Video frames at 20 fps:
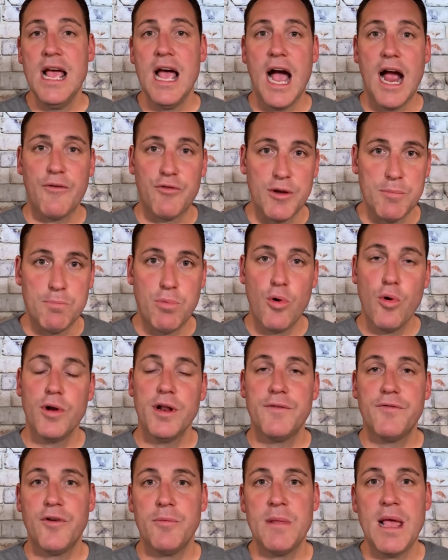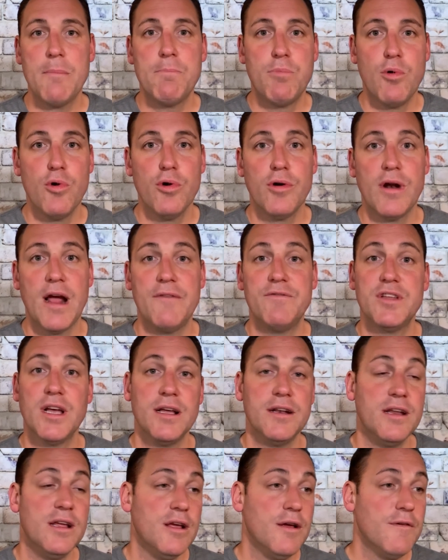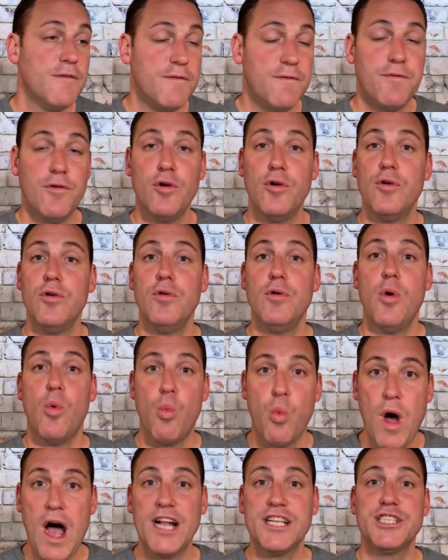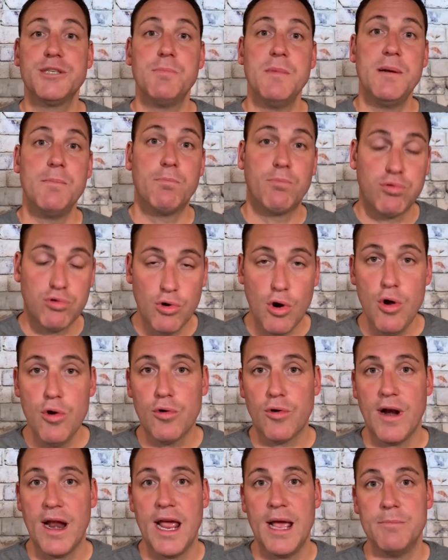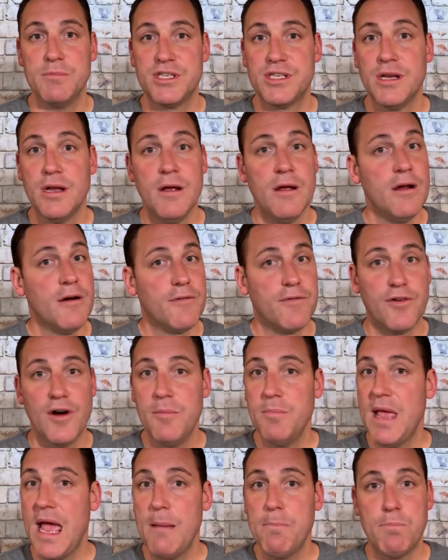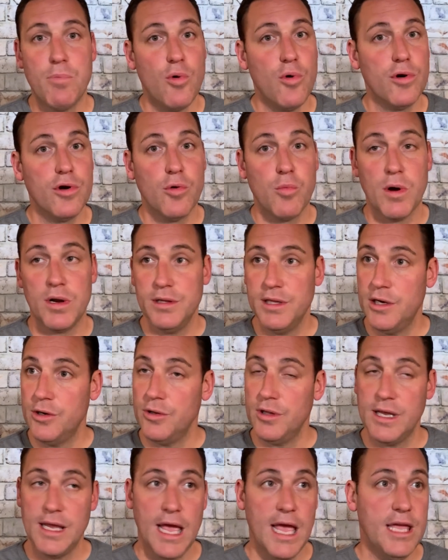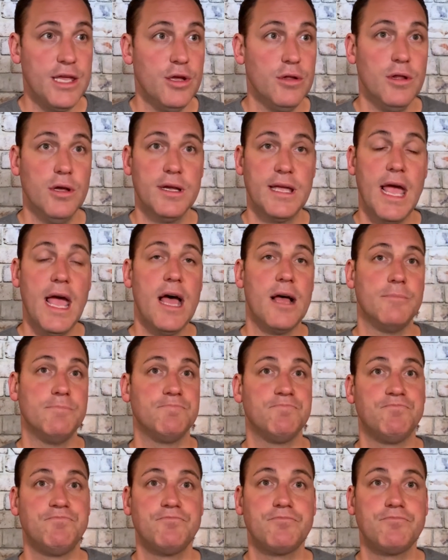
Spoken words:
I've reported from that border. I've done full Watchman programs from that border where literally, hey, you look out